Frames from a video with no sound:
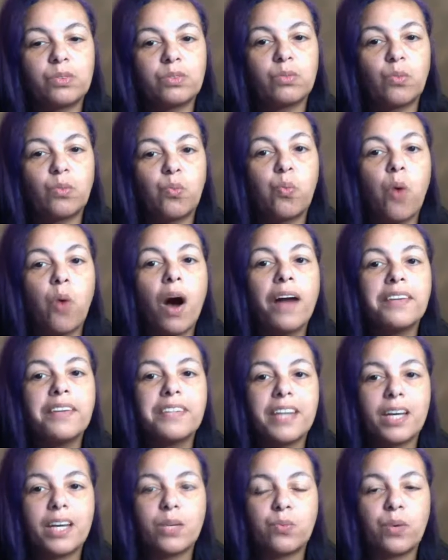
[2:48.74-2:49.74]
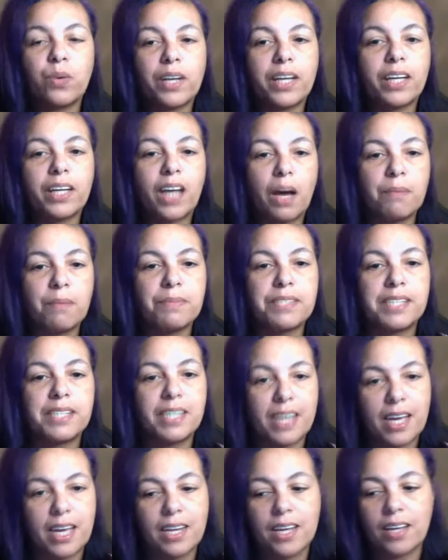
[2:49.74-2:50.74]
wanted when it comes to
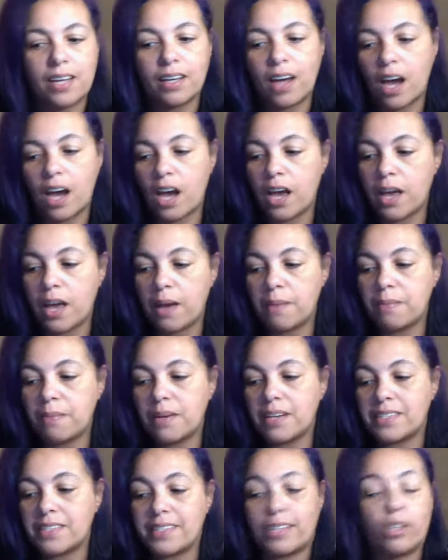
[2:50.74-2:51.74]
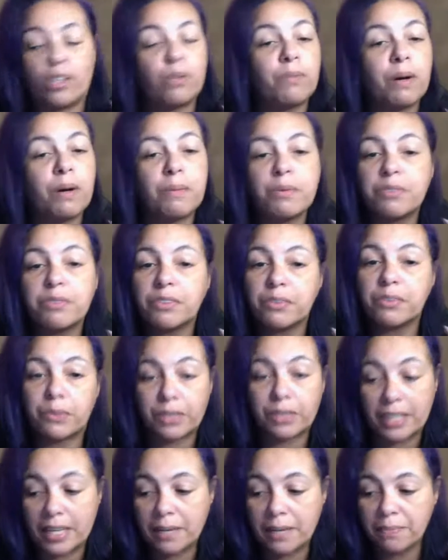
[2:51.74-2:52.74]
dating. I'm a single mom over
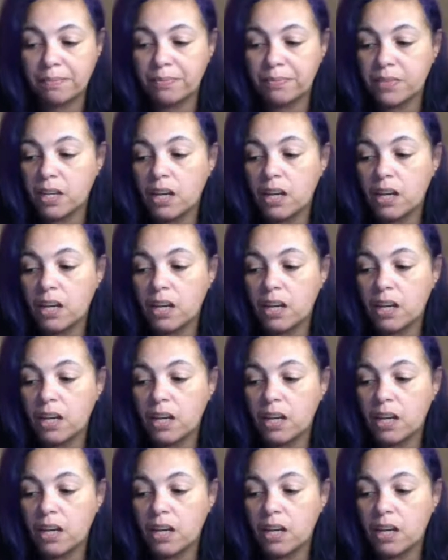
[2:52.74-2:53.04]
40.